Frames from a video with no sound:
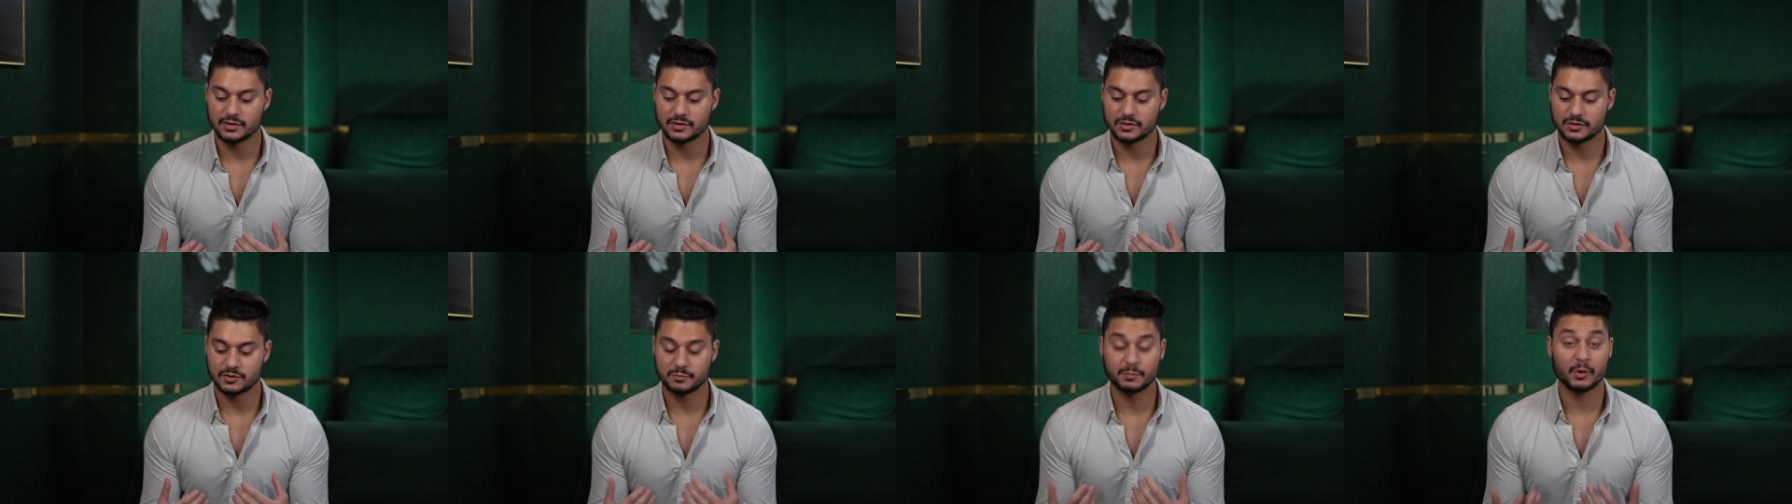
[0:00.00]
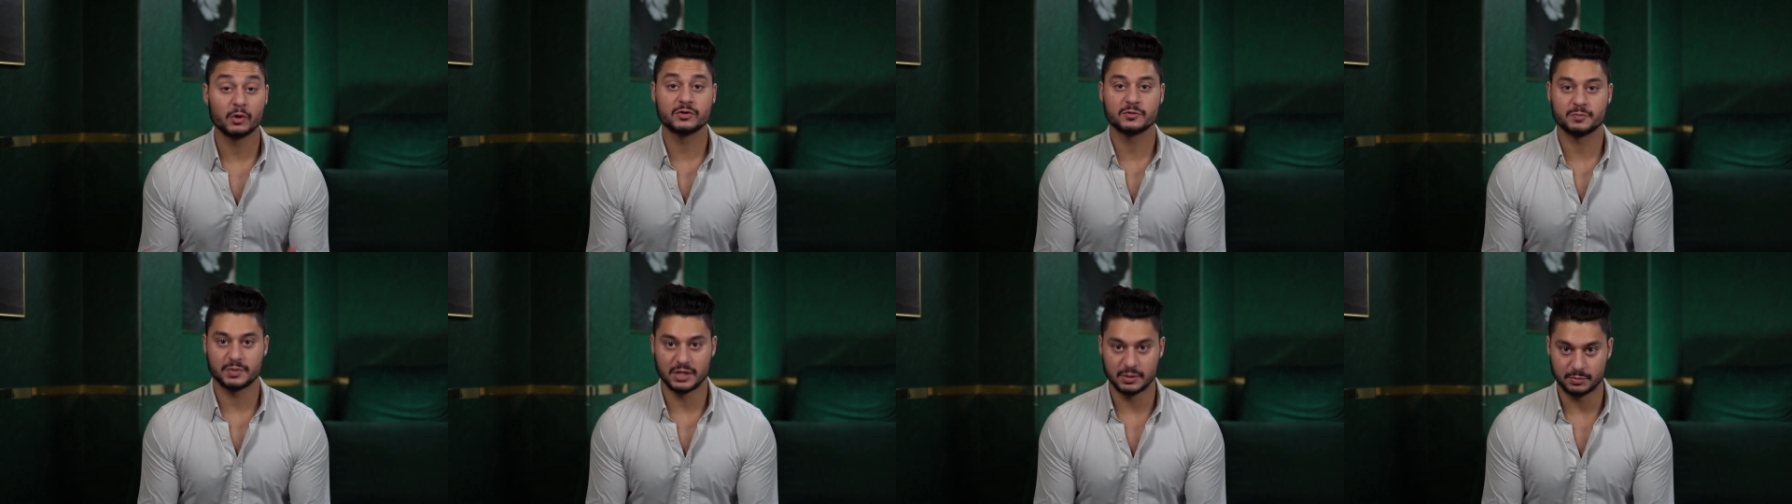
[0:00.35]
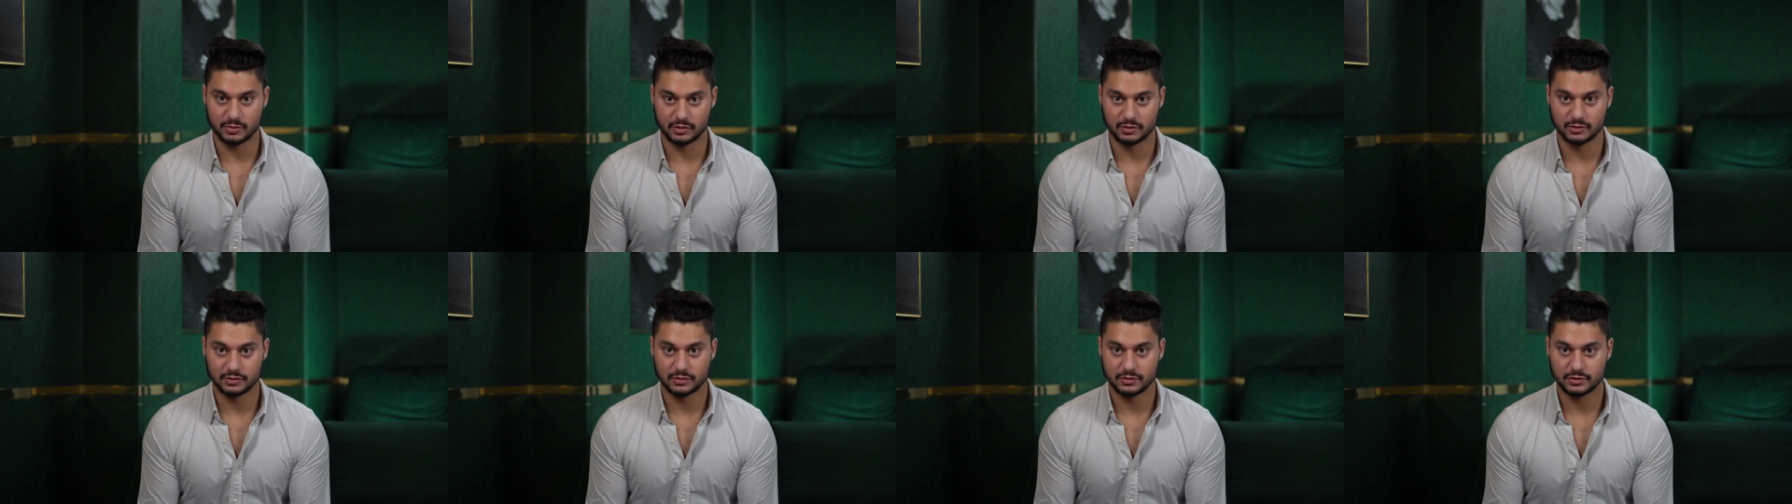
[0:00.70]

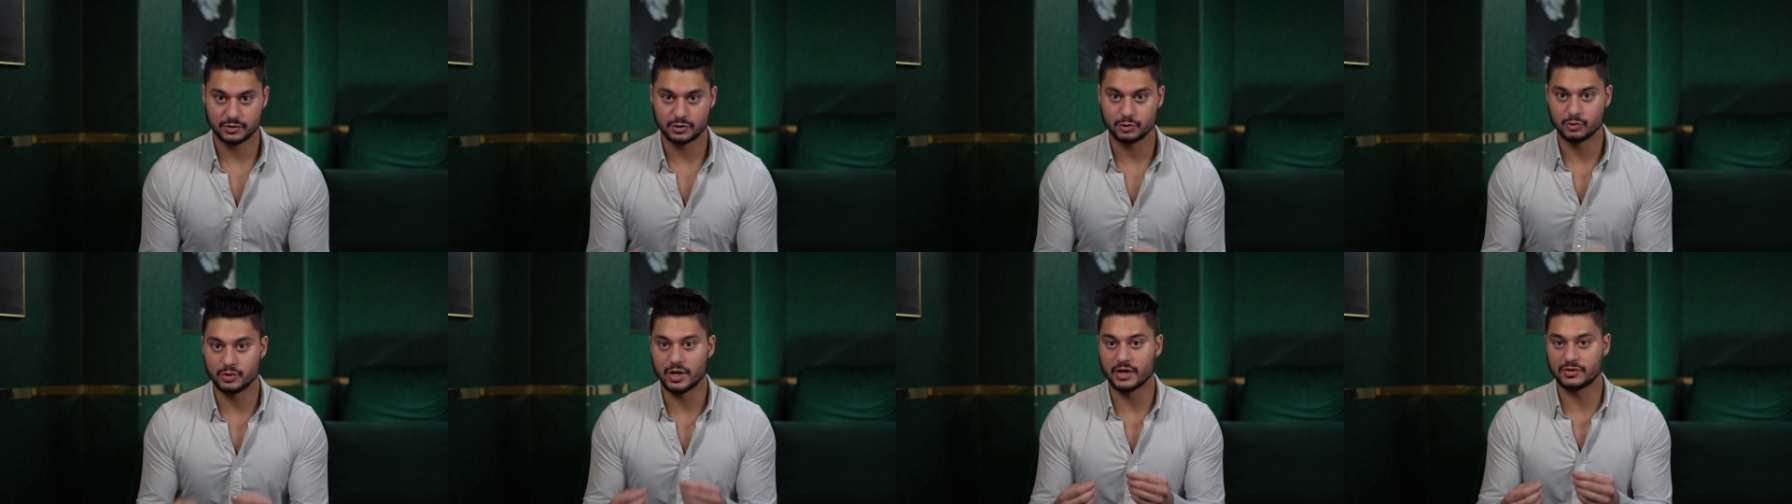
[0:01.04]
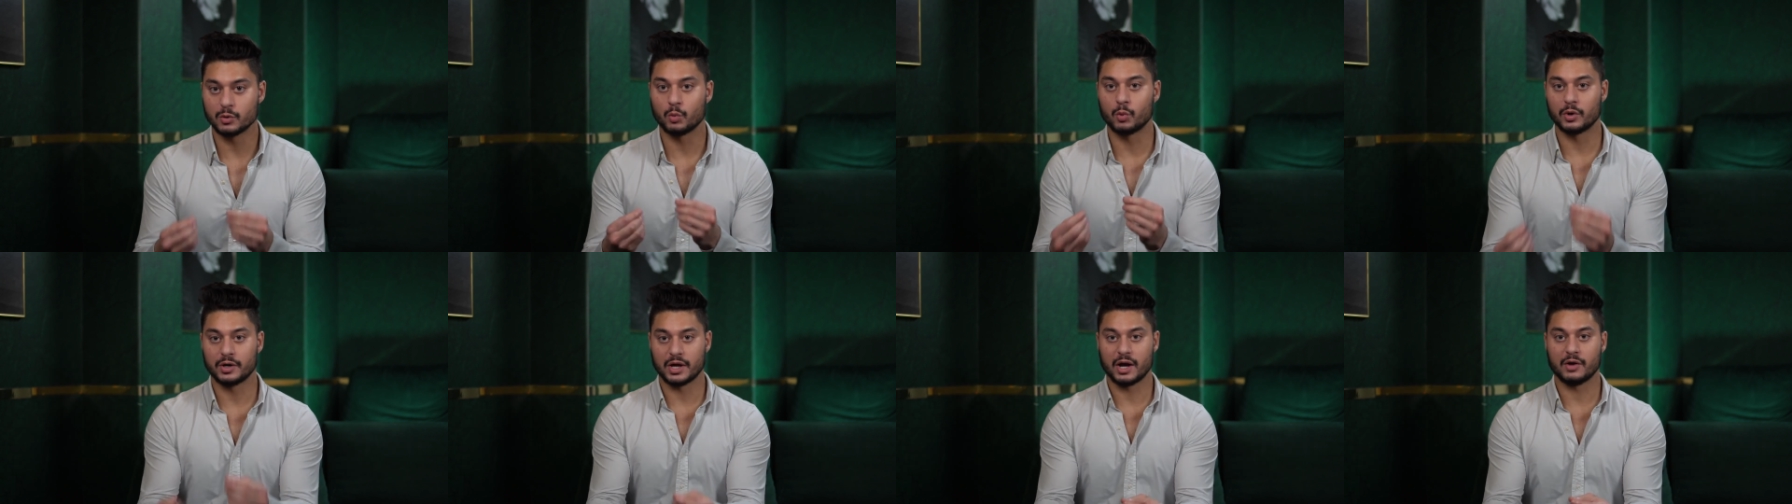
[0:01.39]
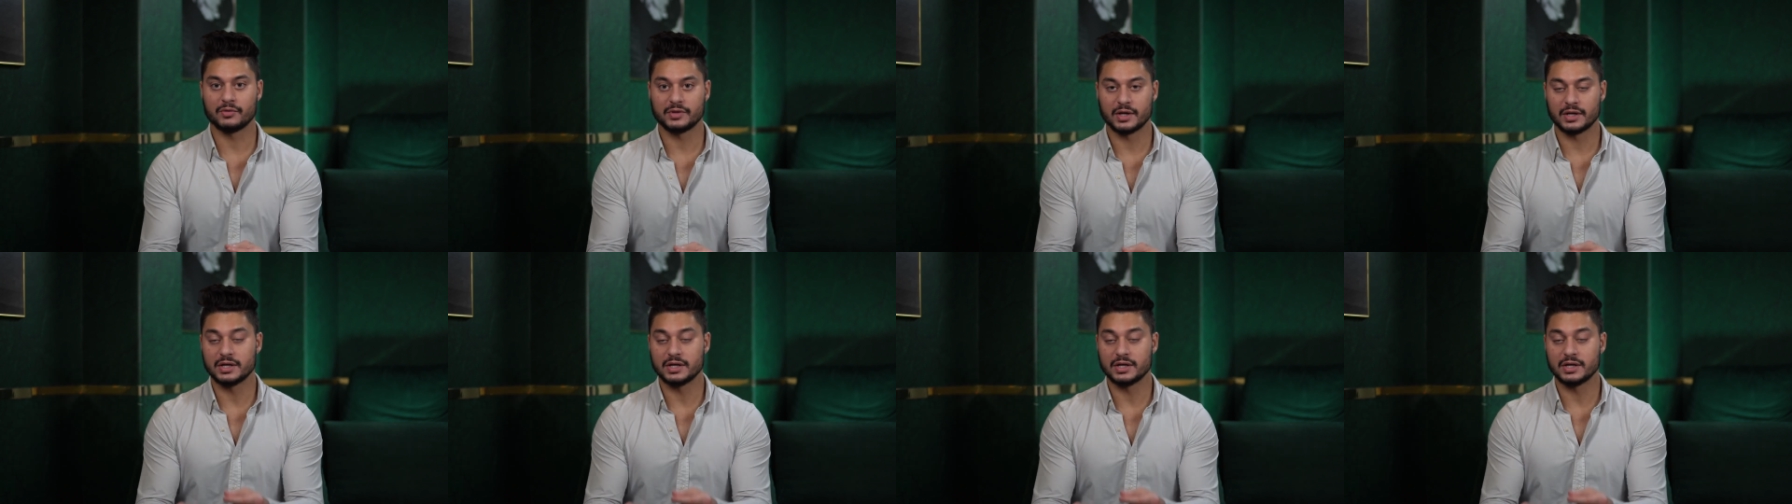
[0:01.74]
spokespeople to get the word out.